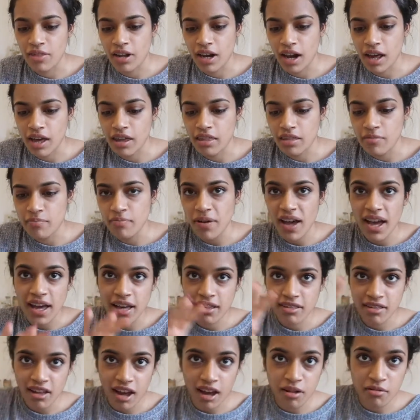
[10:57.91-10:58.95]
that like the
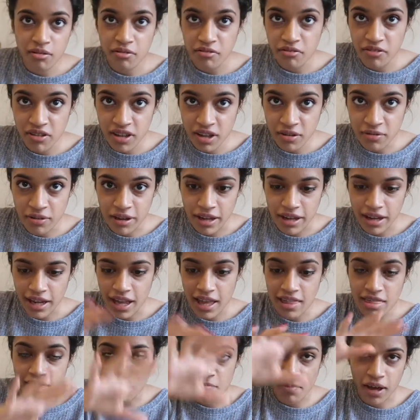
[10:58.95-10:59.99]
bags that I was viewing
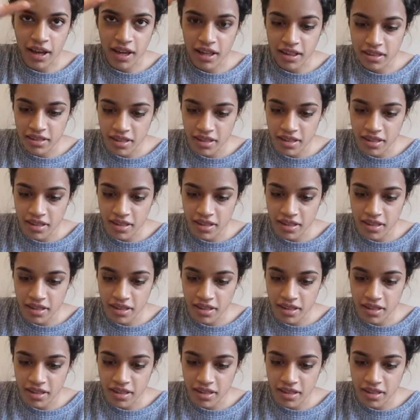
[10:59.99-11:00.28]
in the bag